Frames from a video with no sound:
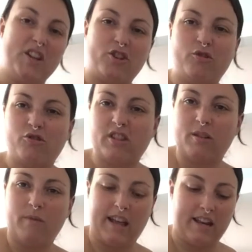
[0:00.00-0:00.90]
Usually
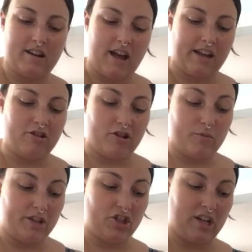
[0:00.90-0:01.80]
when I cook
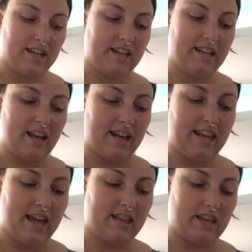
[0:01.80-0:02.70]
with chicken, I
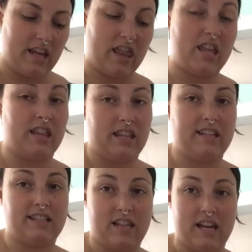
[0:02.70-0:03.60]
get like thinly
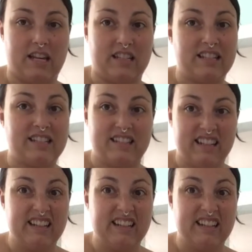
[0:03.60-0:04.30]
sliced